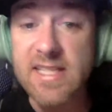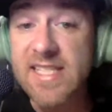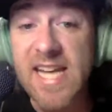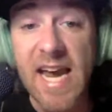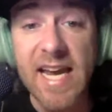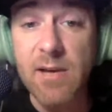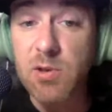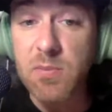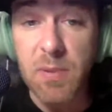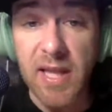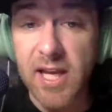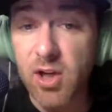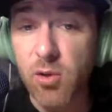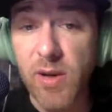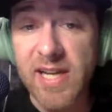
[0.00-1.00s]
Tech was
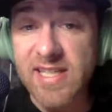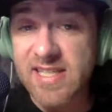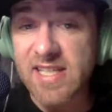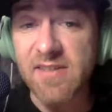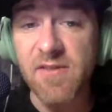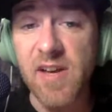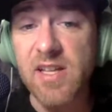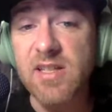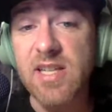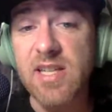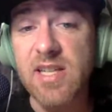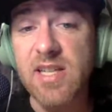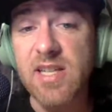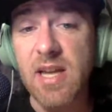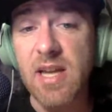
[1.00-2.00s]
playing great defense
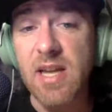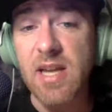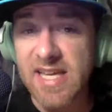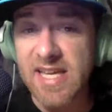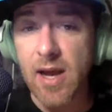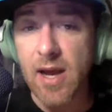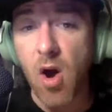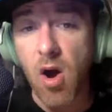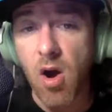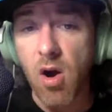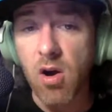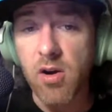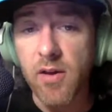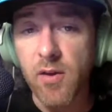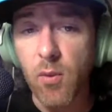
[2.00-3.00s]
and making it hard on the
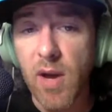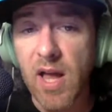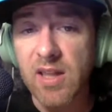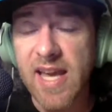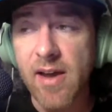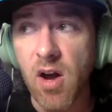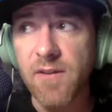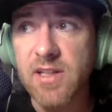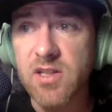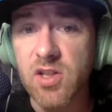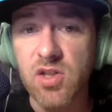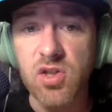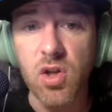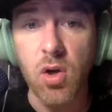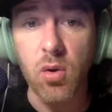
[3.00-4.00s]
Wildcat offense,
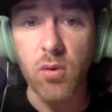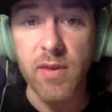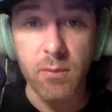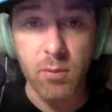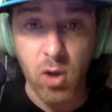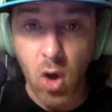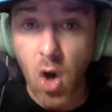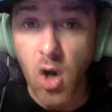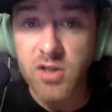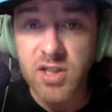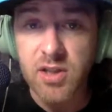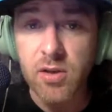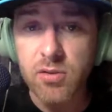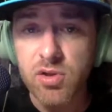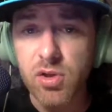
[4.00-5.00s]
and so they were causing
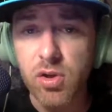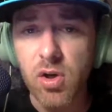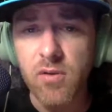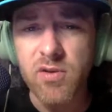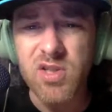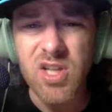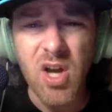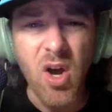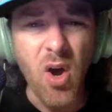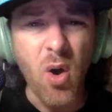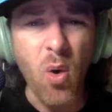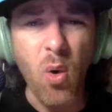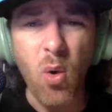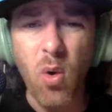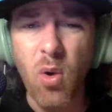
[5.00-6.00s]
those turnovers?
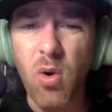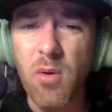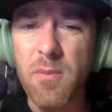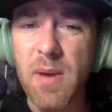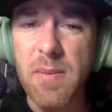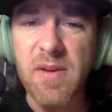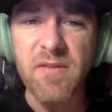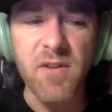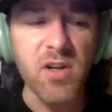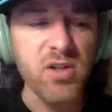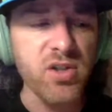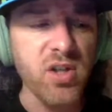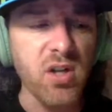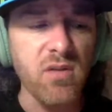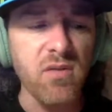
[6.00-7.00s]
Or maybe a
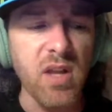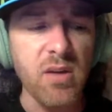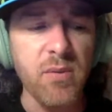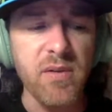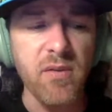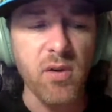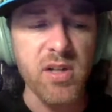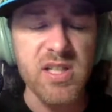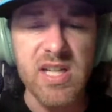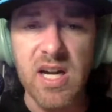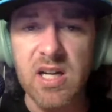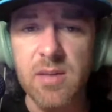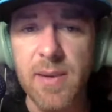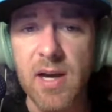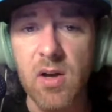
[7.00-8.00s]
function of, like we've already
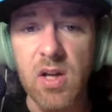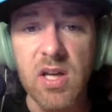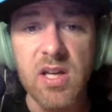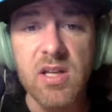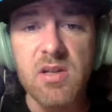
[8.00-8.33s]
talked about,